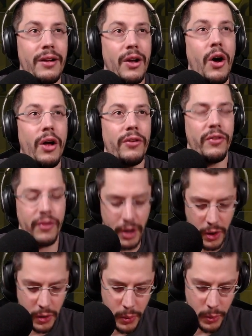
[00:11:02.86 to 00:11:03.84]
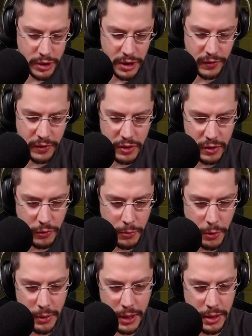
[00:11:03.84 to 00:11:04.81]
causes now. We just need to use
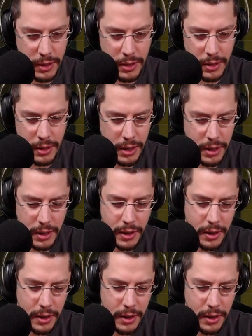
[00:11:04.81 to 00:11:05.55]
probably the